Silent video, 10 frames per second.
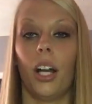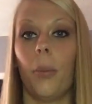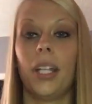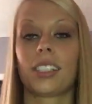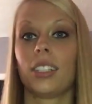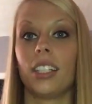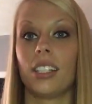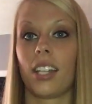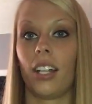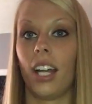basically an
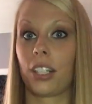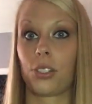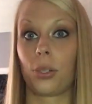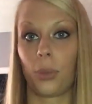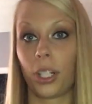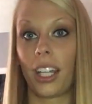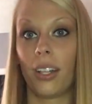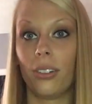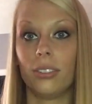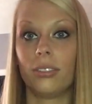entire extra
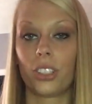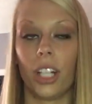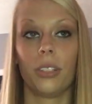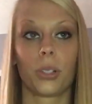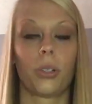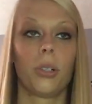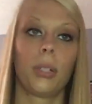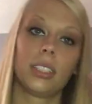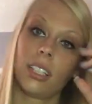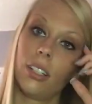workout trying to record
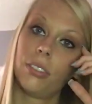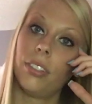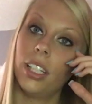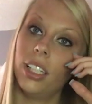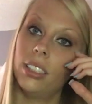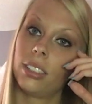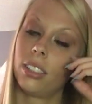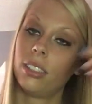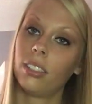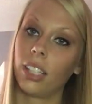myself, and
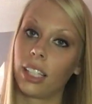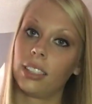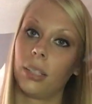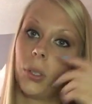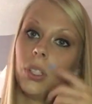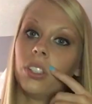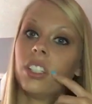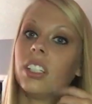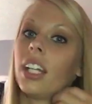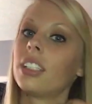like I said, I'm going
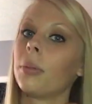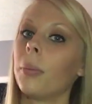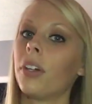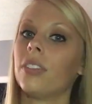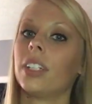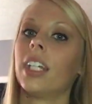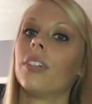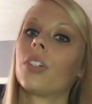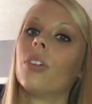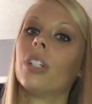during the day, so my boyfriend
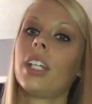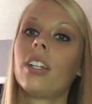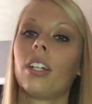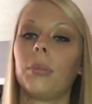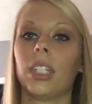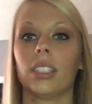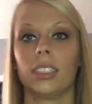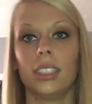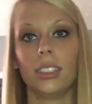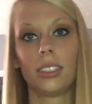can't record either
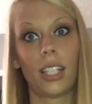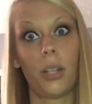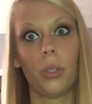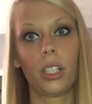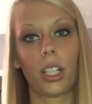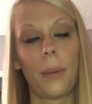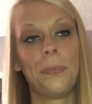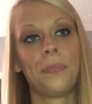because he's at work,